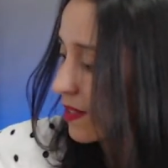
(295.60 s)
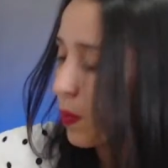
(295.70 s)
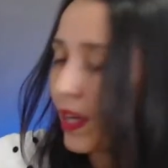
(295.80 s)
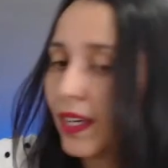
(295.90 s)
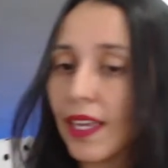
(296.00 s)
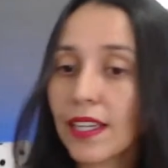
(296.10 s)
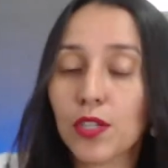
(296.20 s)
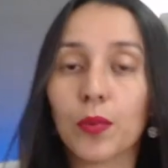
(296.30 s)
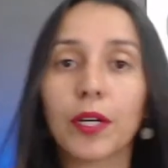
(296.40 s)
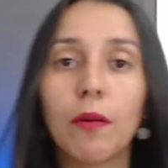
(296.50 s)
why I like
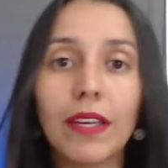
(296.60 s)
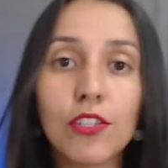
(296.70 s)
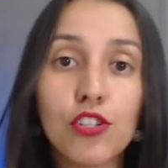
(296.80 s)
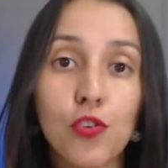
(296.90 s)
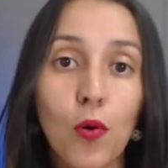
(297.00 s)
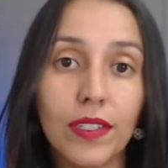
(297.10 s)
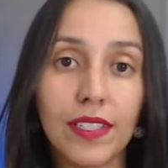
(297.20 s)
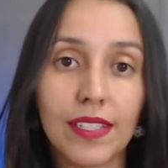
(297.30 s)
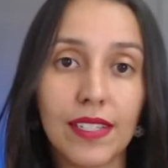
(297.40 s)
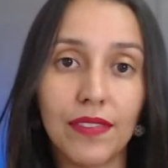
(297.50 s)
to recommend short
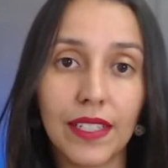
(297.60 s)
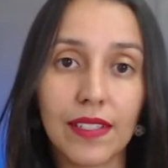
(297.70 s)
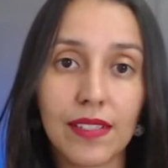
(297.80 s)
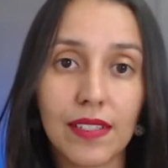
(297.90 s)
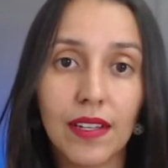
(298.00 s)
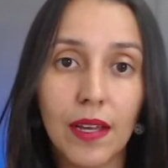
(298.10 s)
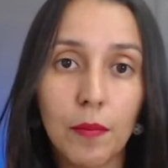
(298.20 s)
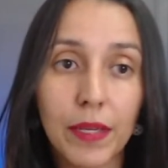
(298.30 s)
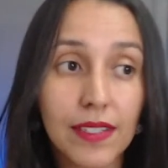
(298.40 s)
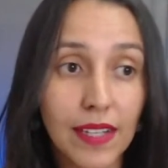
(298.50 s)
activities,
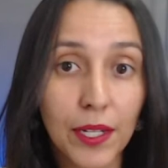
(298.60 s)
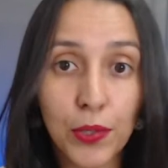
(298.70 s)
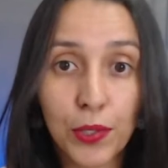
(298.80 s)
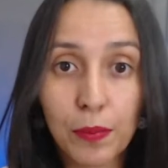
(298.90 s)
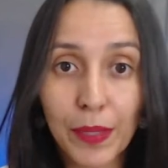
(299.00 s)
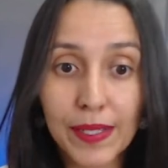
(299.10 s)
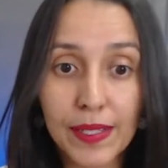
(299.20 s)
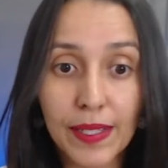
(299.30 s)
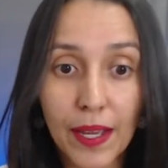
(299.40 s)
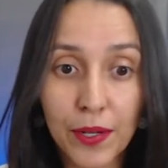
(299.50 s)
because I know you're
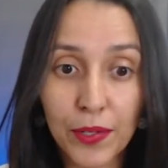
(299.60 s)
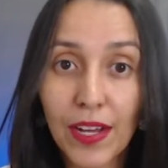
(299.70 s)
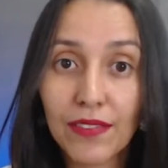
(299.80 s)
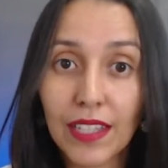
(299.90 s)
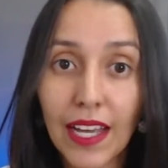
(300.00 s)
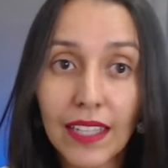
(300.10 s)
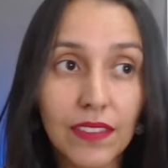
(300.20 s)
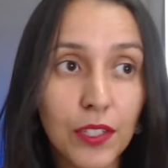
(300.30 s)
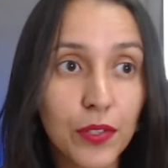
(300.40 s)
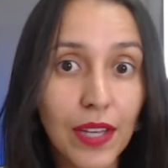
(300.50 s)
busy. I know you have a life.
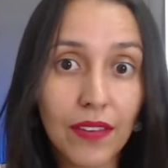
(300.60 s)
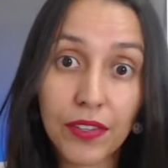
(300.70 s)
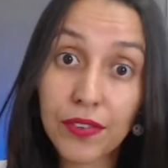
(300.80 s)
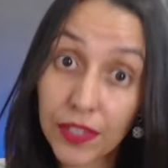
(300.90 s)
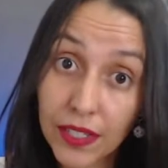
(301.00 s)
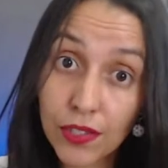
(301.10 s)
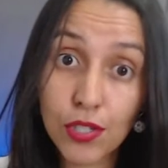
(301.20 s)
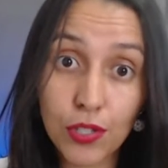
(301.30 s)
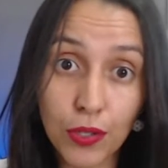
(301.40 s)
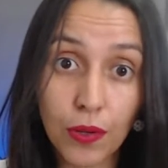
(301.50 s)
I know you have other things
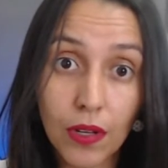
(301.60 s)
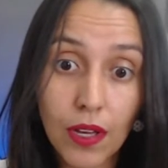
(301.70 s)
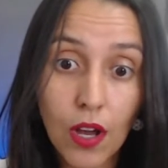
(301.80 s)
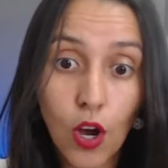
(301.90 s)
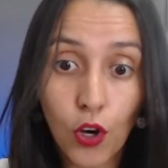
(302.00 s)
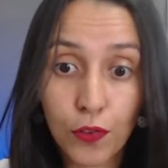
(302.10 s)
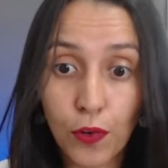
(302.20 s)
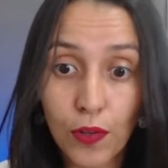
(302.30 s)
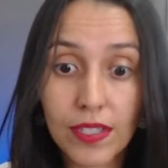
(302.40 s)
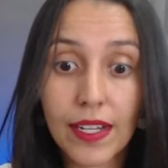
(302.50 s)
to do. Of
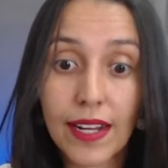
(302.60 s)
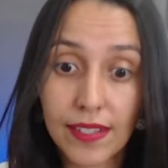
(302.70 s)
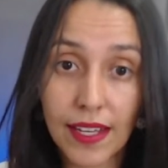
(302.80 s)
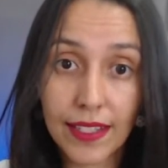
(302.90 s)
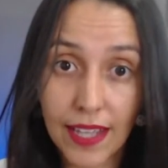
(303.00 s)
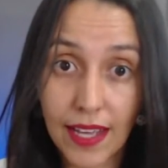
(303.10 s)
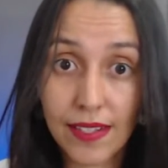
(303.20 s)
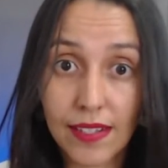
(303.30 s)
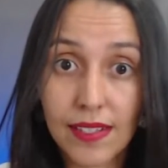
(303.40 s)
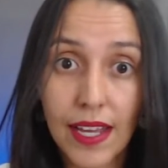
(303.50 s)
course, as
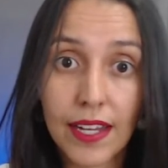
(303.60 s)
I said,